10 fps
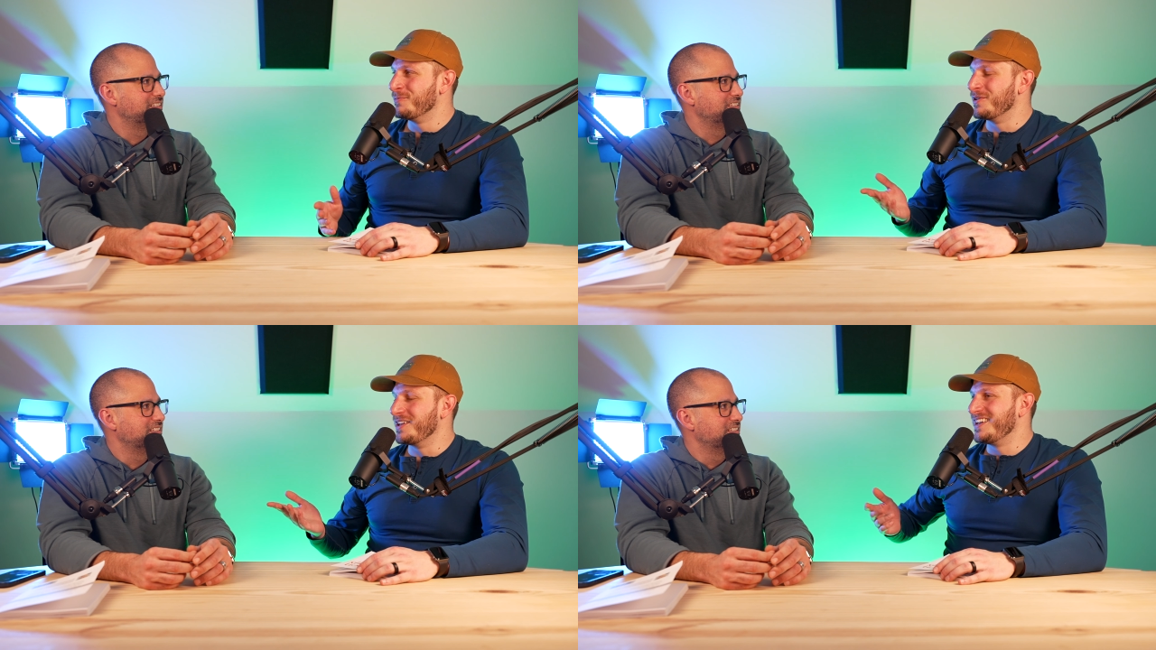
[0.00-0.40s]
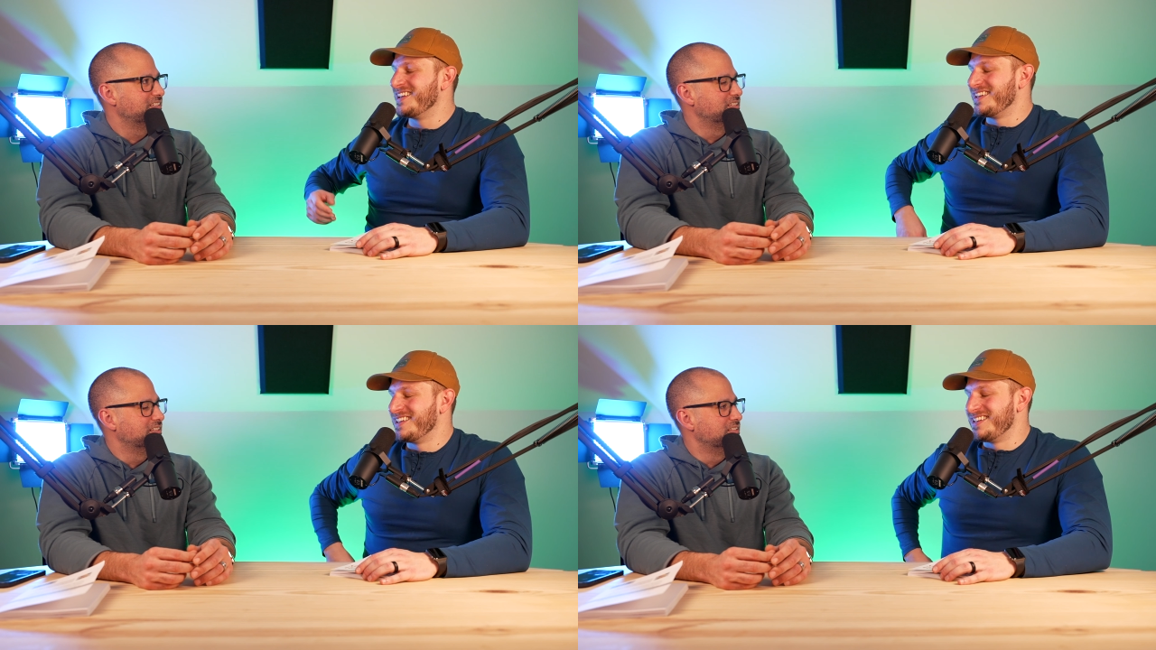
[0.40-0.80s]
Speaker 1: But
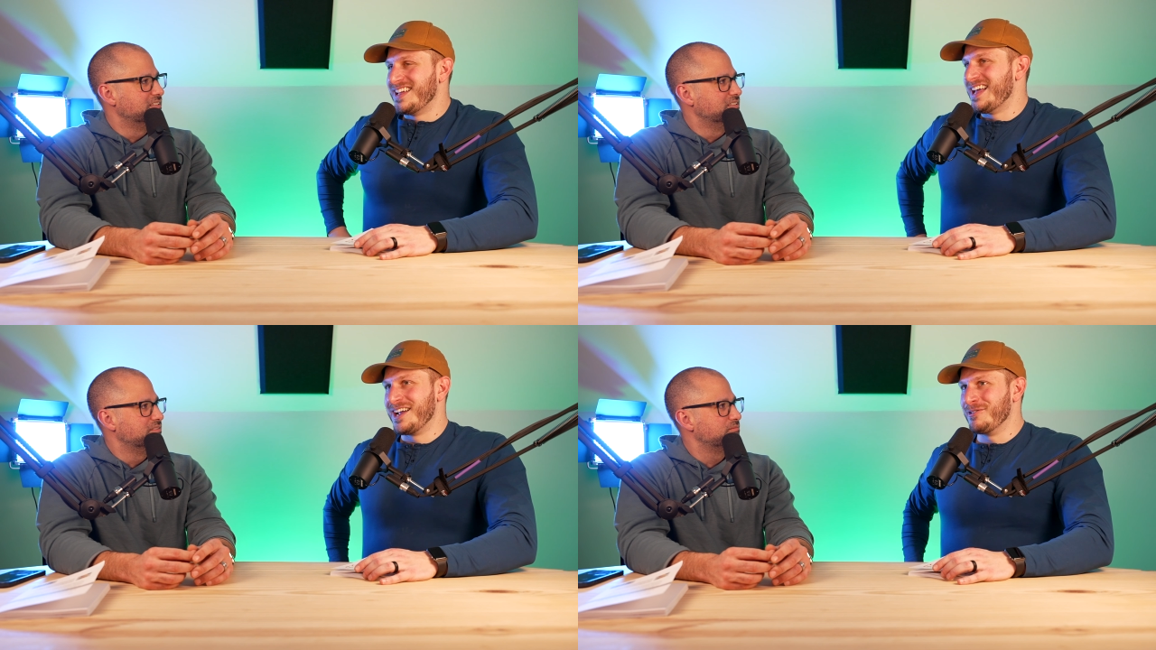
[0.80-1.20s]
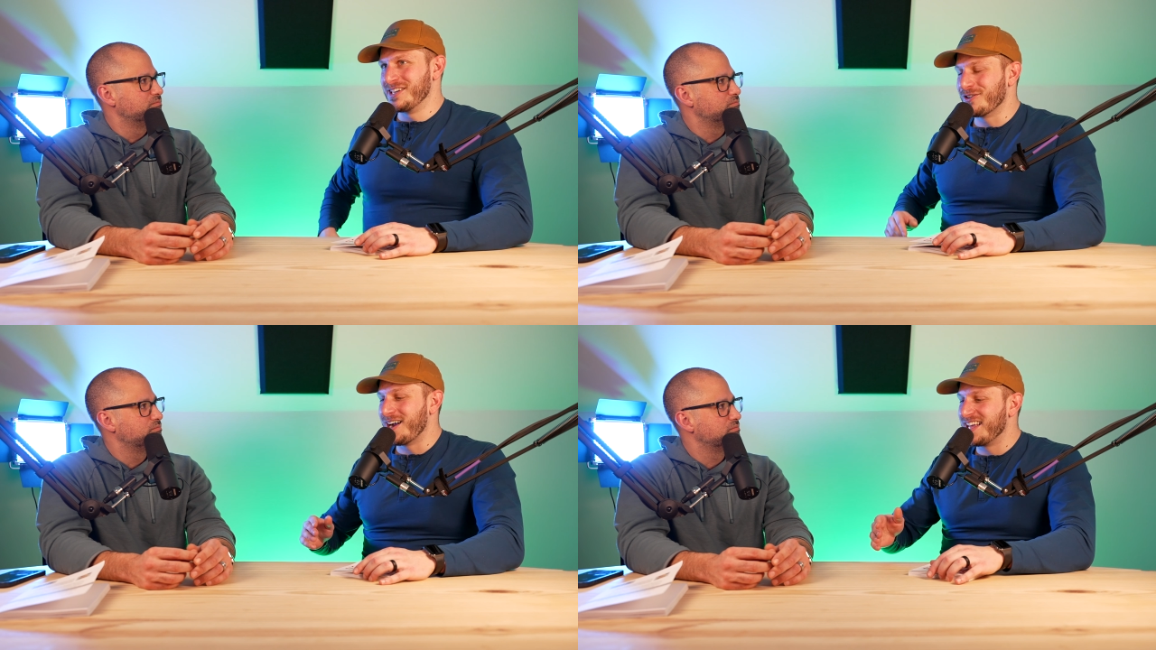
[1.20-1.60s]
anyway,
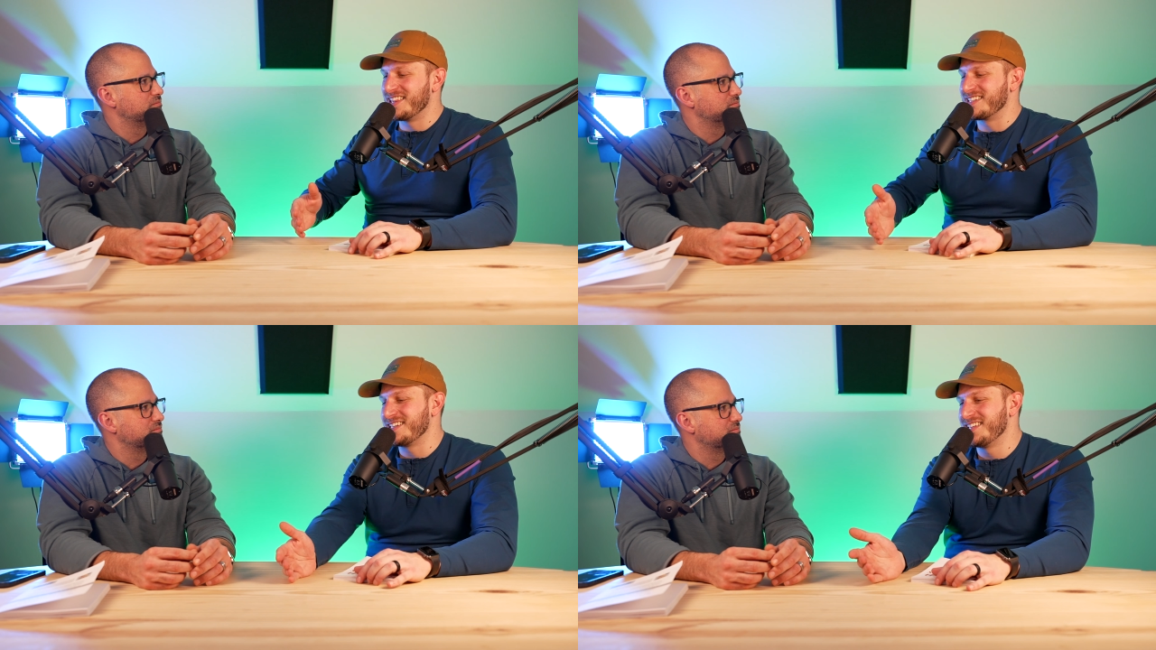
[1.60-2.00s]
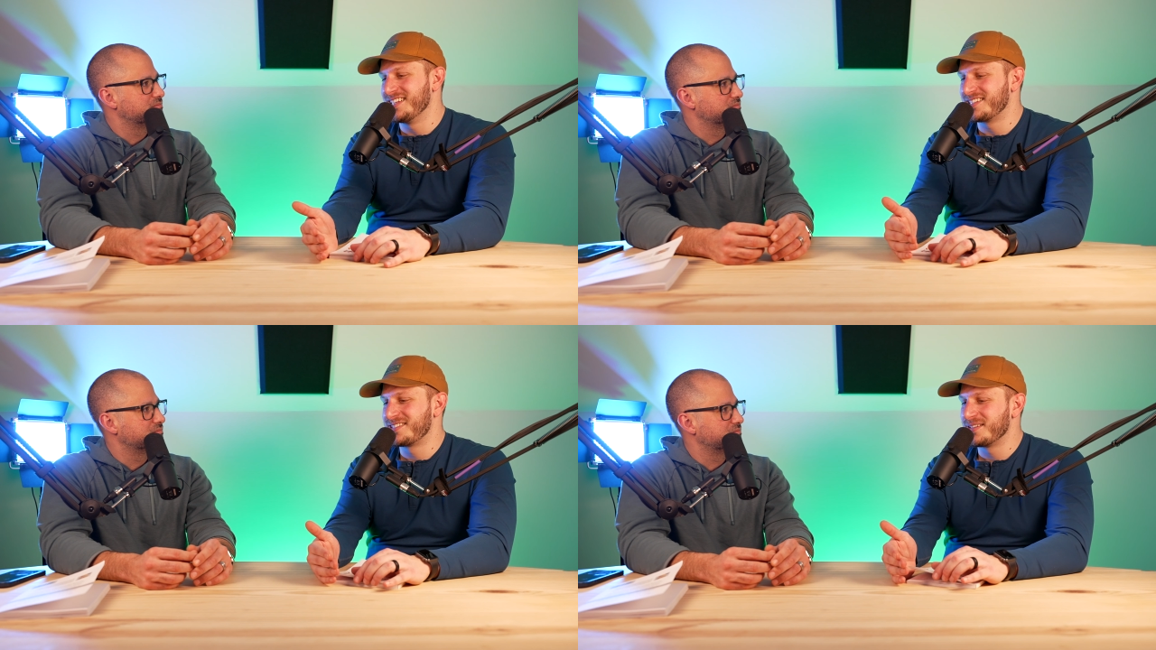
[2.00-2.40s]
so I had this
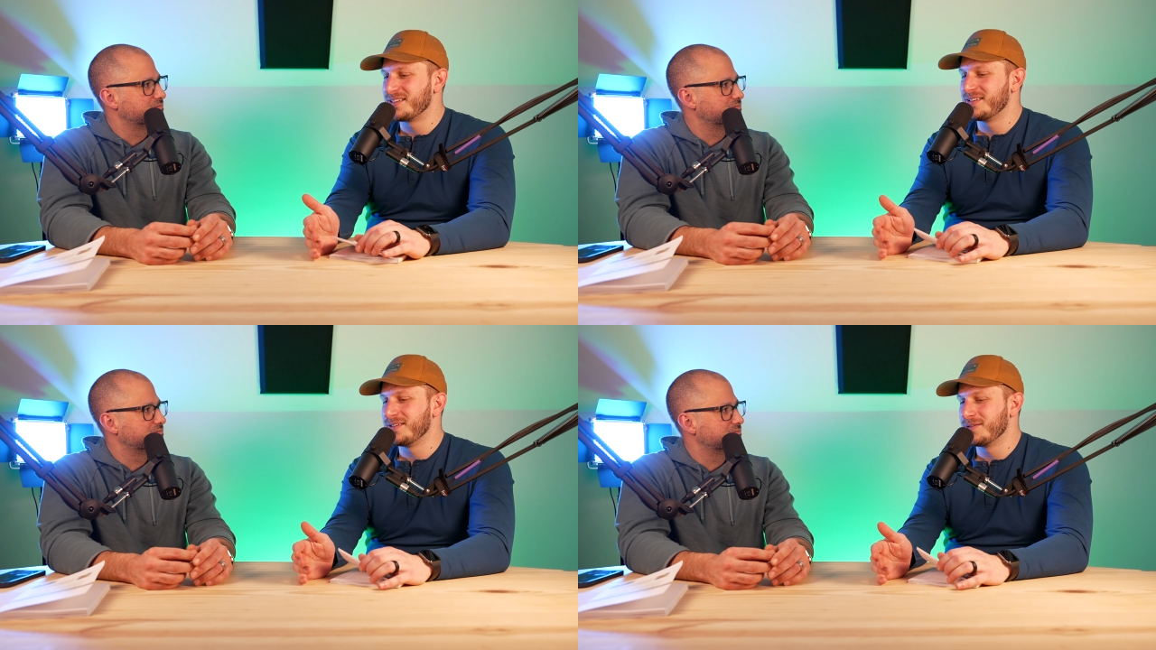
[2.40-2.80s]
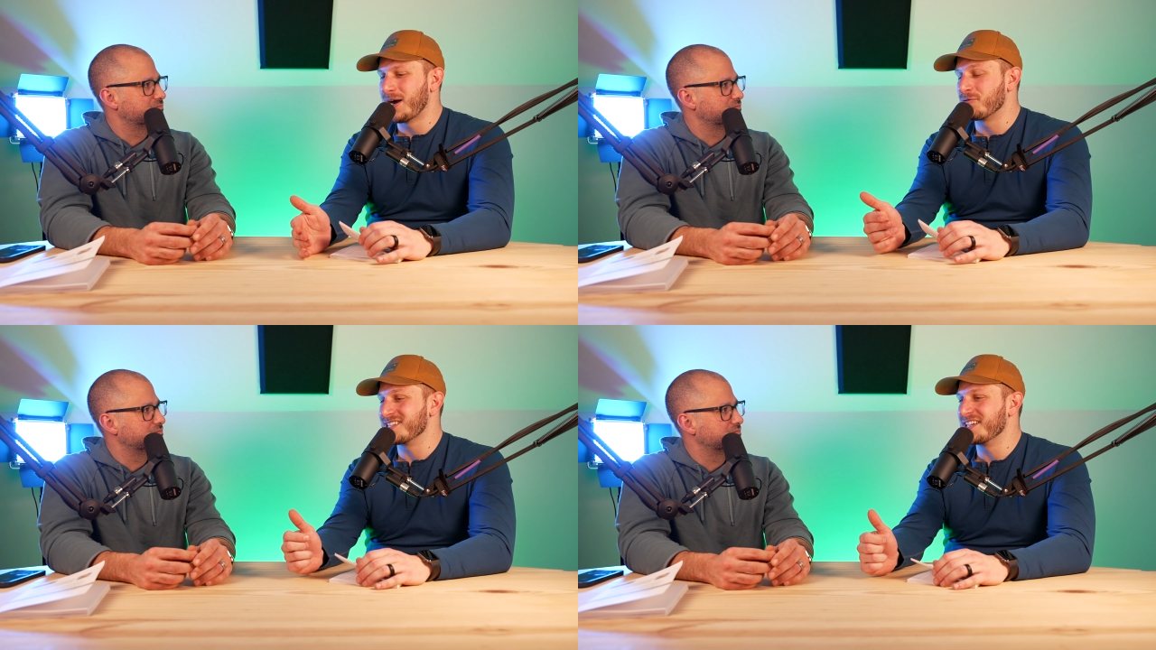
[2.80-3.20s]
this
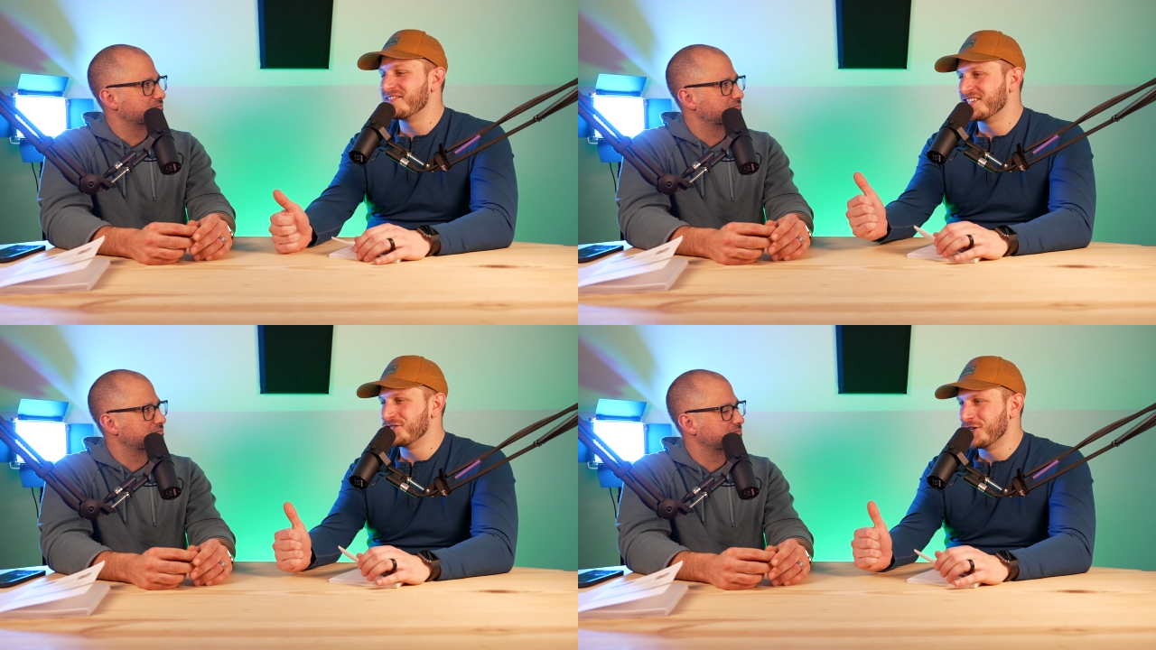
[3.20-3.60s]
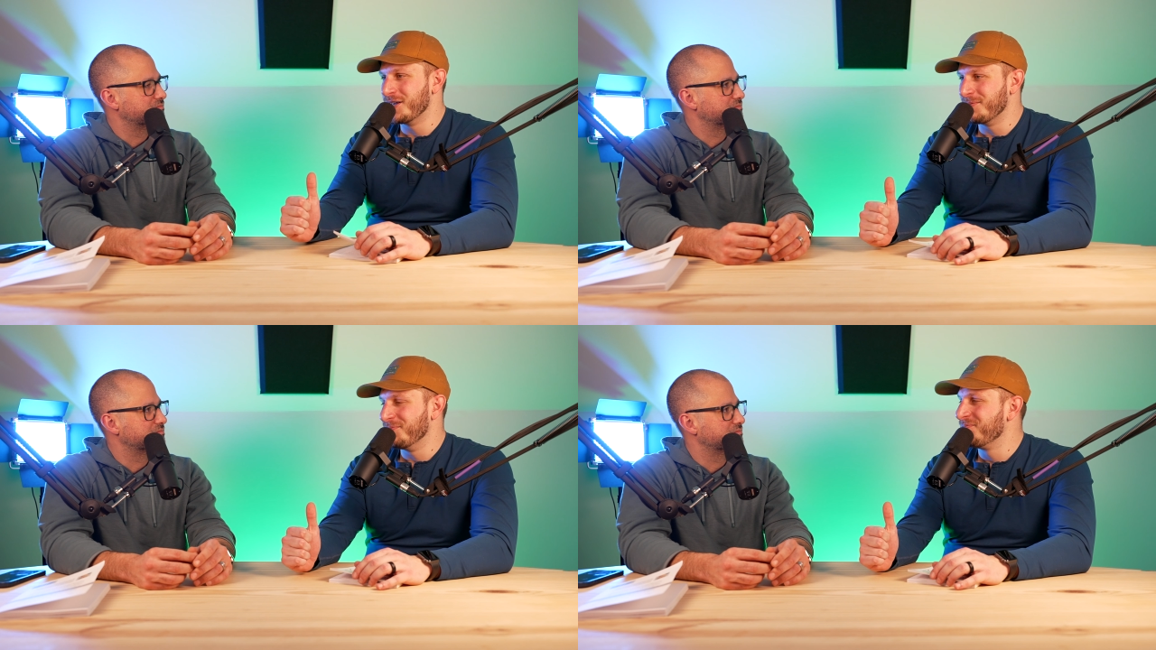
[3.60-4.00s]
I was leaving the
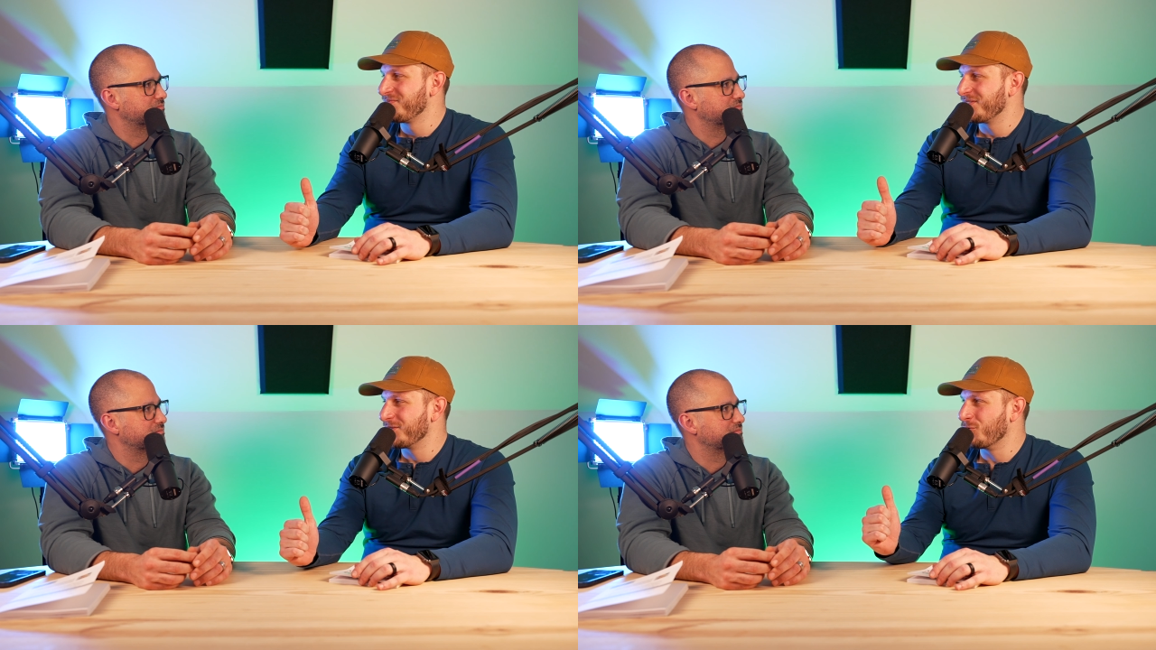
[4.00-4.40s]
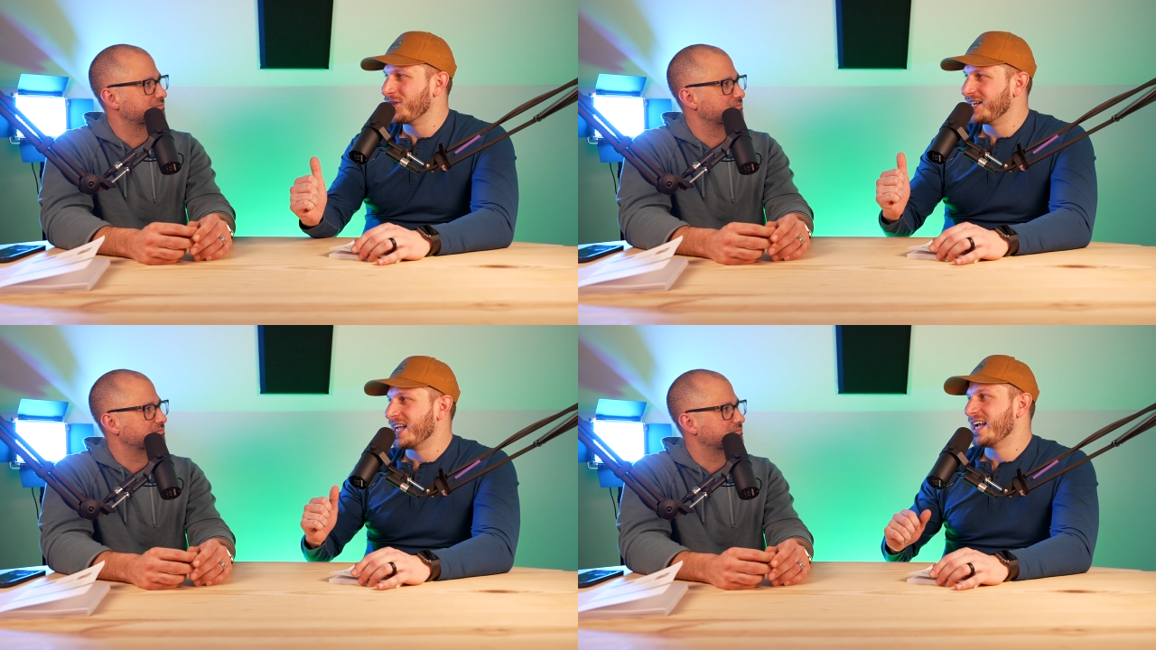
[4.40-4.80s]
gym
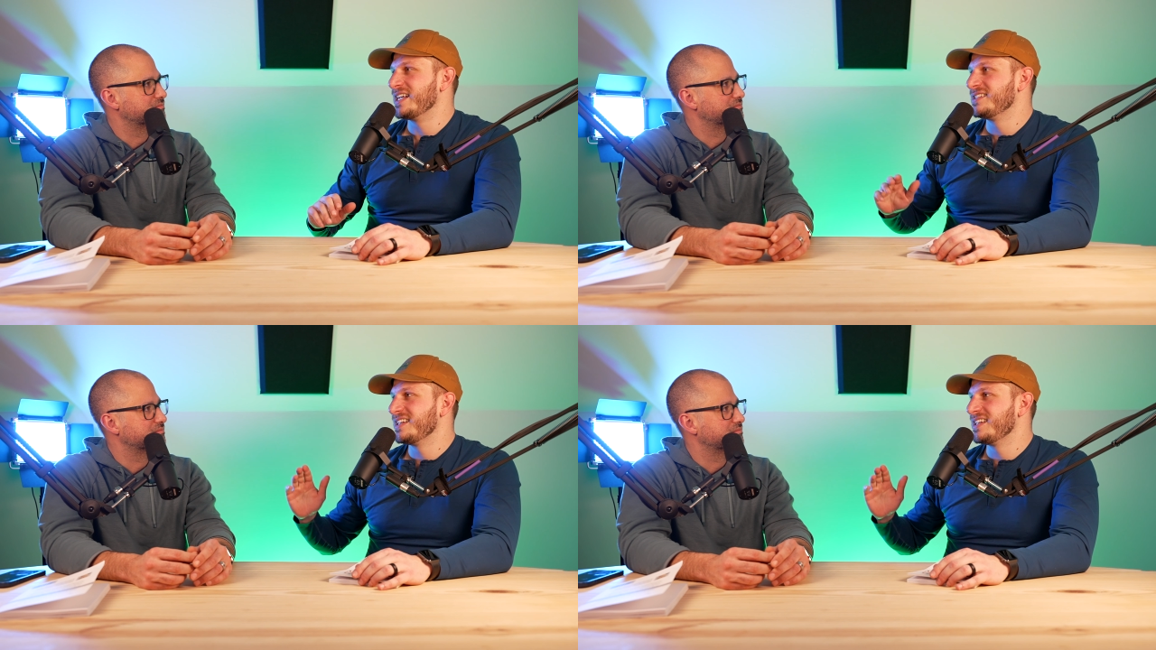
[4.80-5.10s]
one day